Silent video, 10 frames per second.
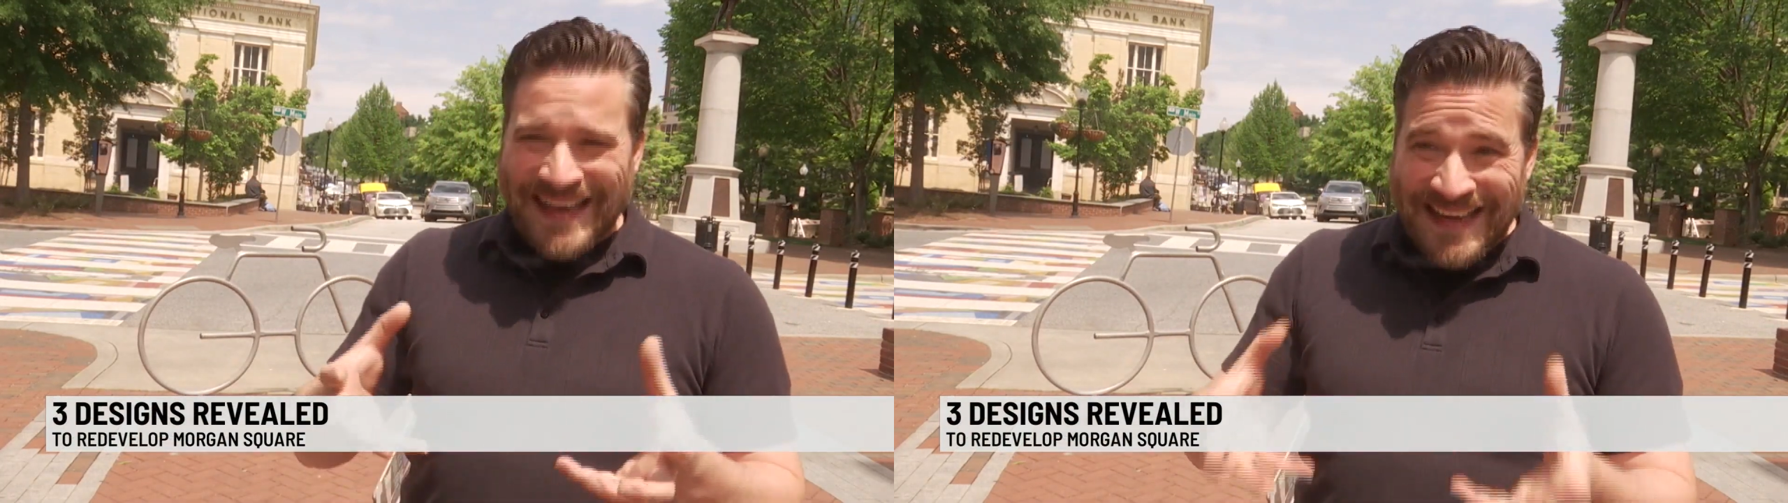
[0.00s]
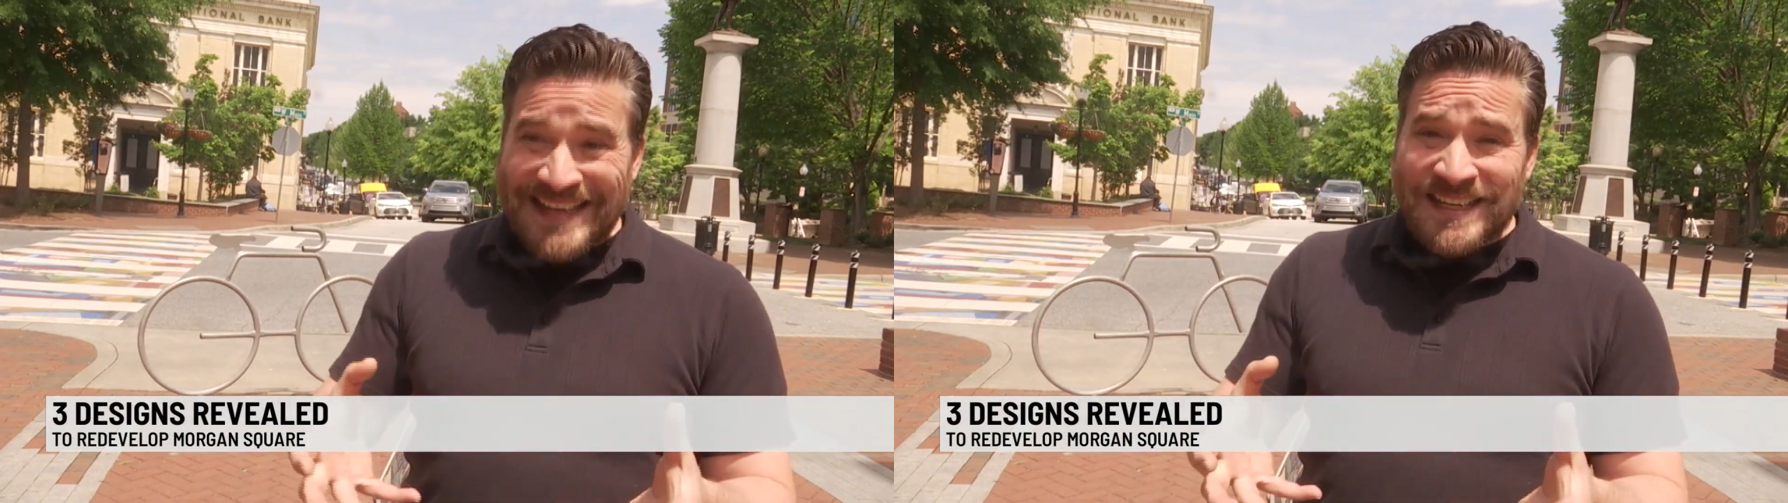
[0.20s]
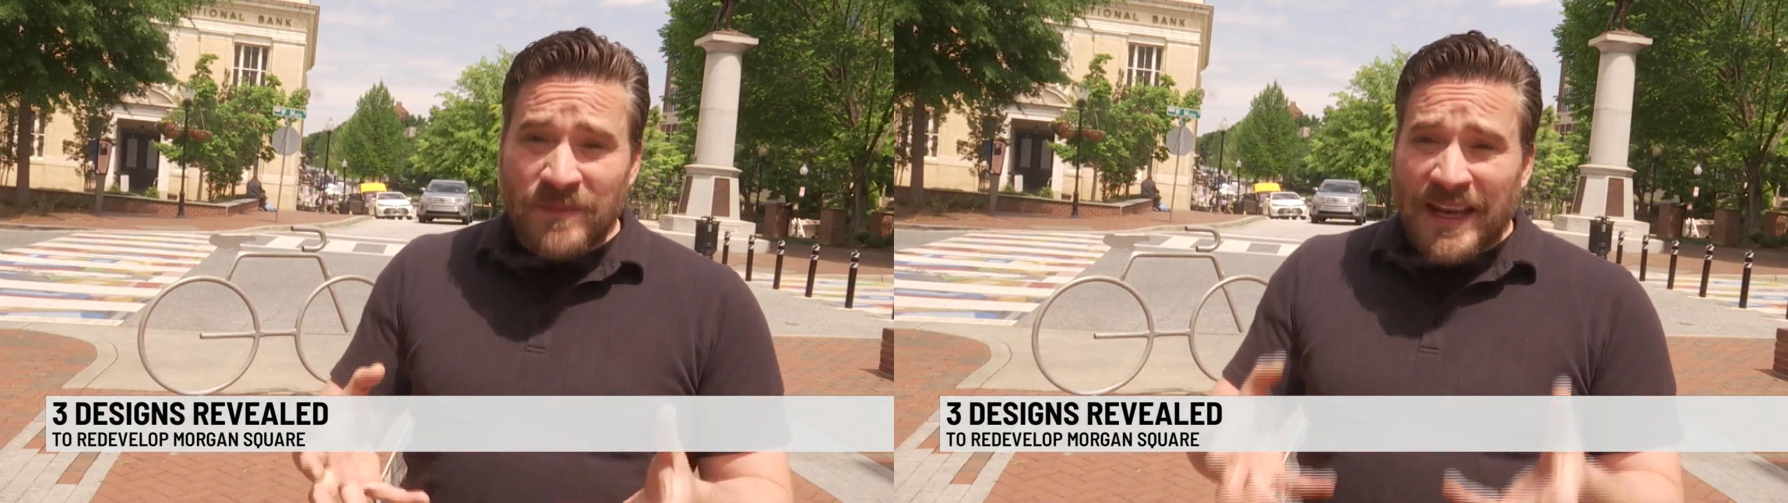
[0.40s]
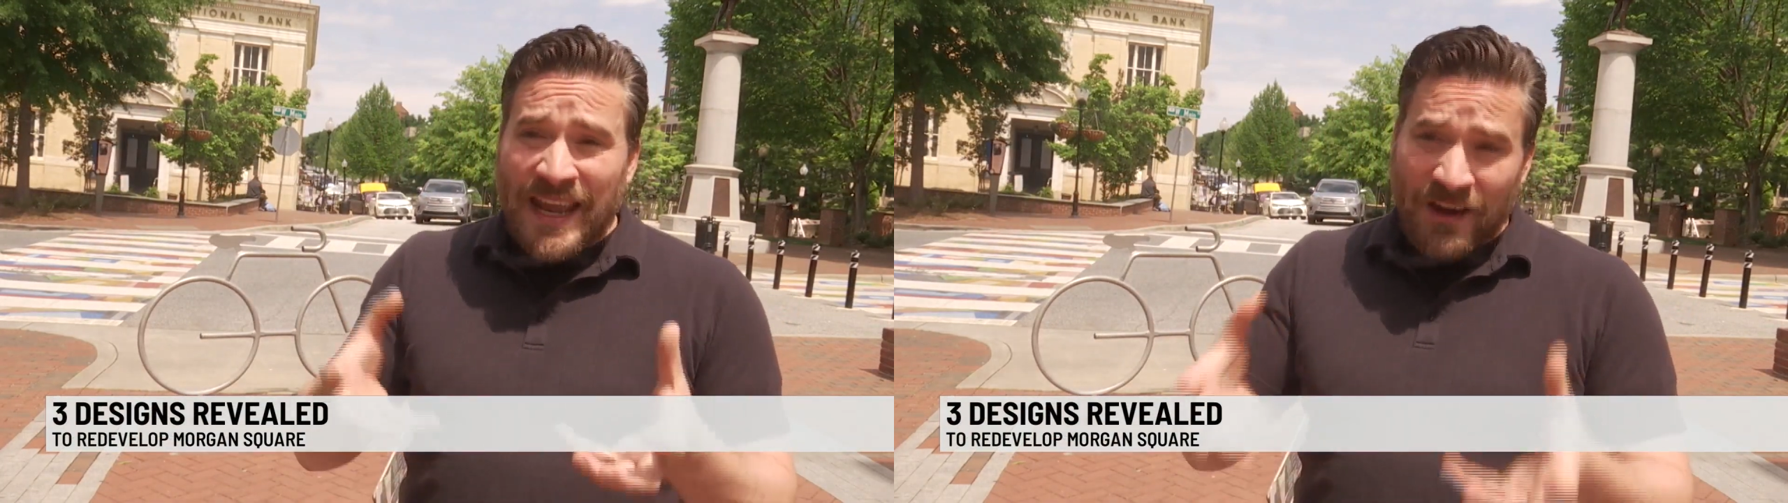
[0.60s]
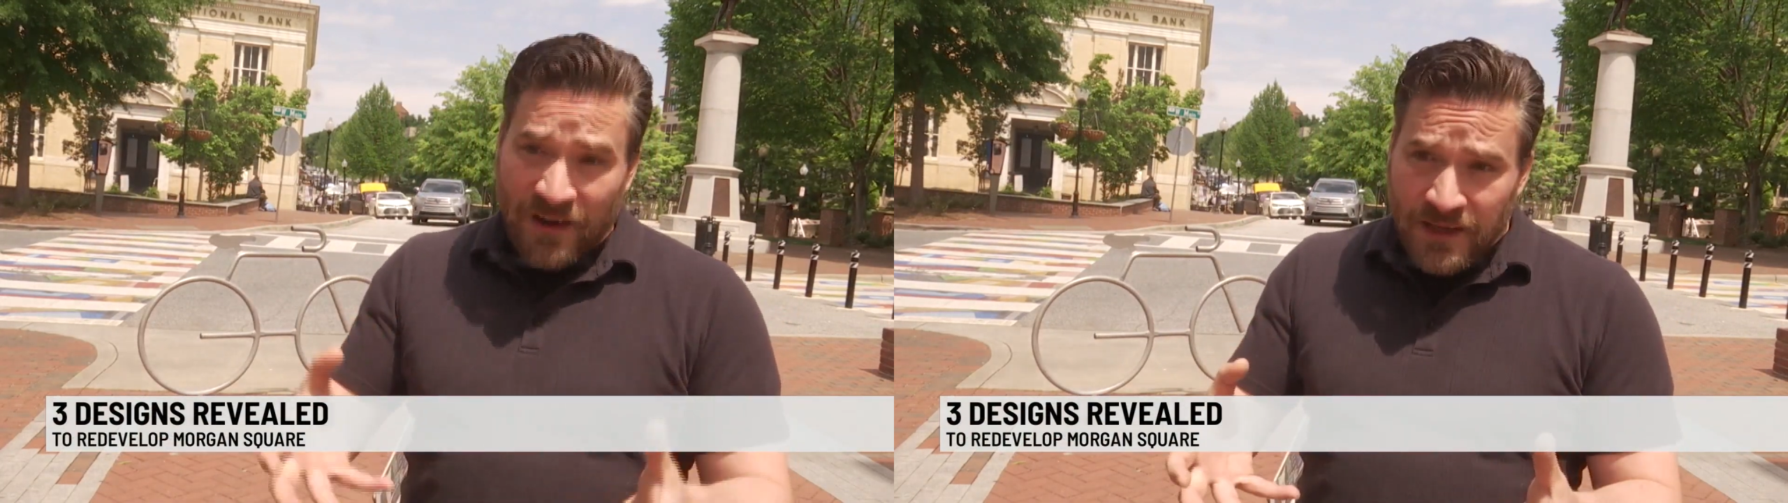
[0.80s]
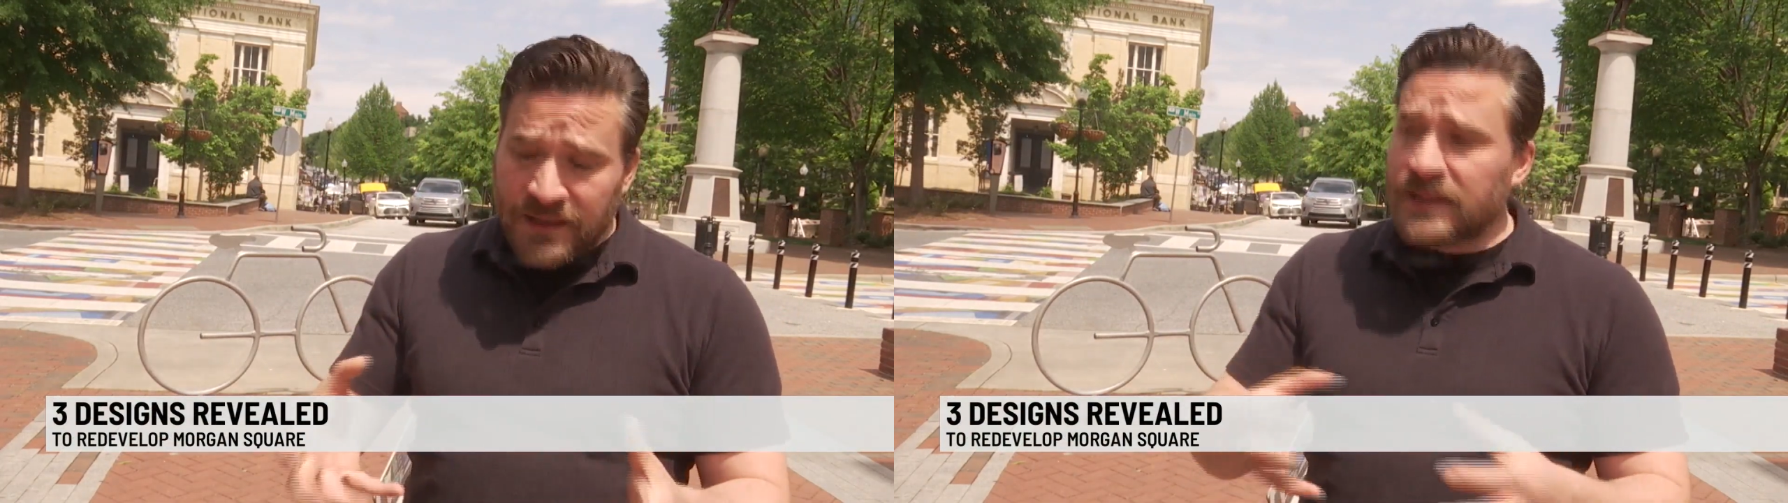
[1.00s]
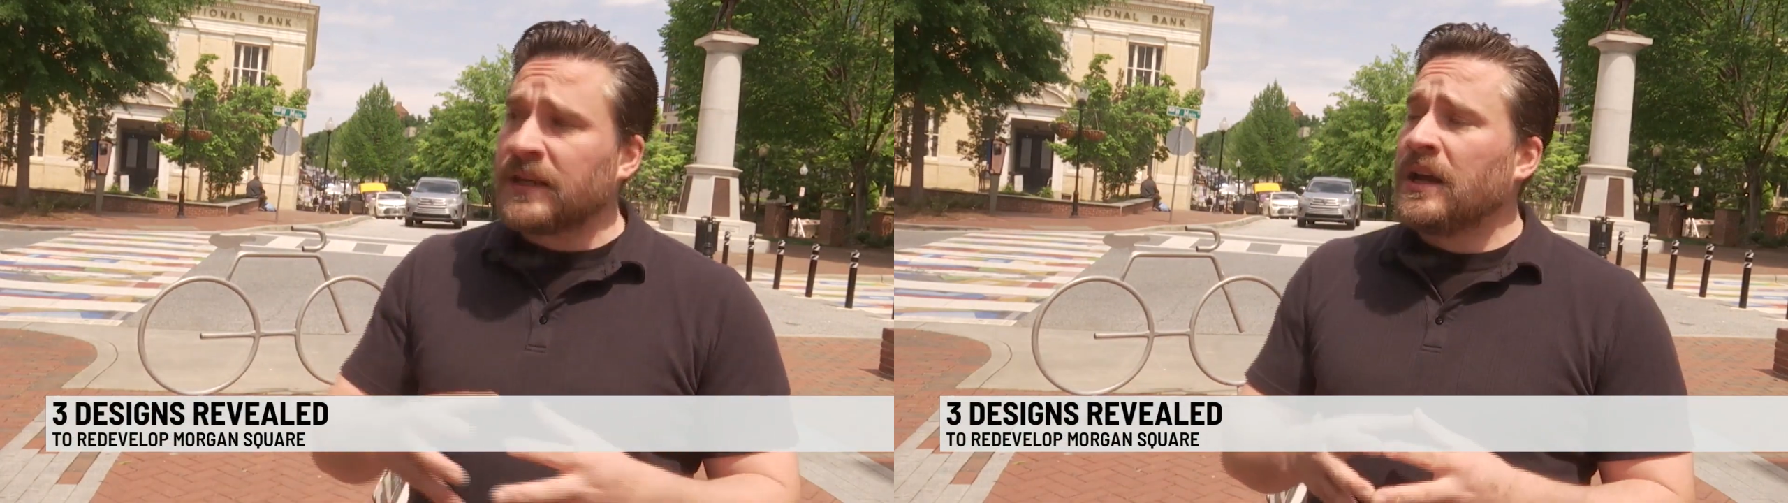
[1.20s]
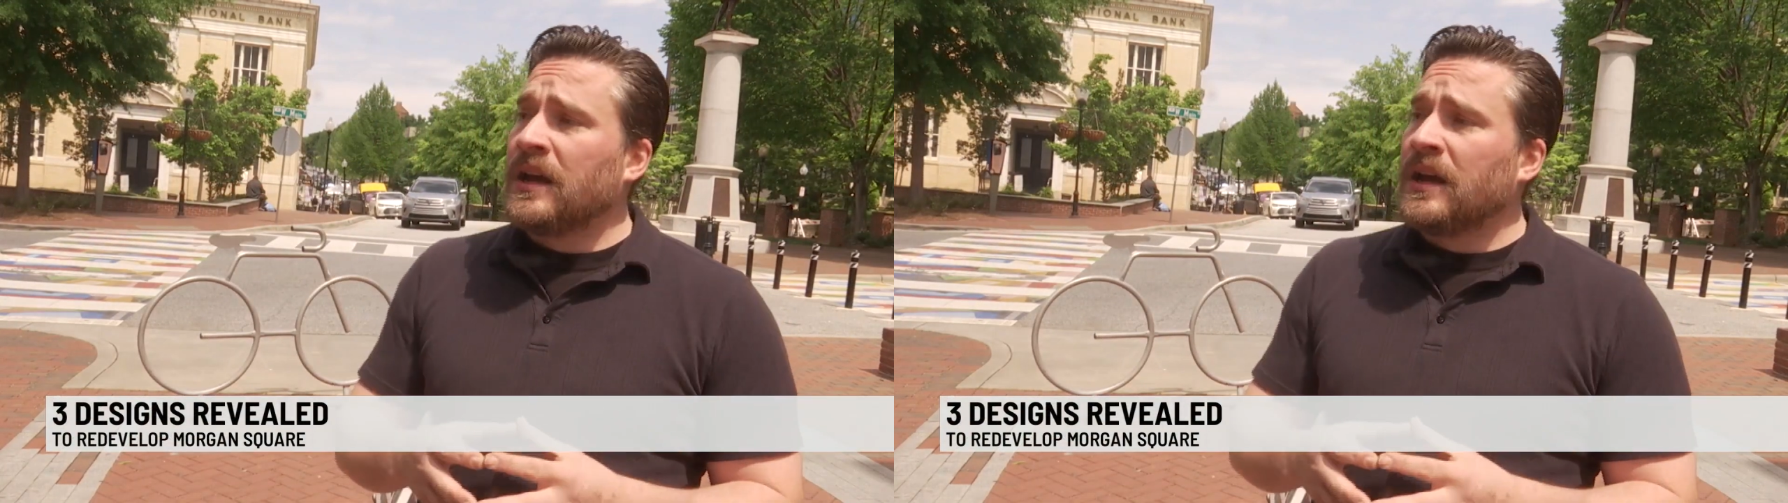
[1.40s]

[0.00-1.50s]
intimate areas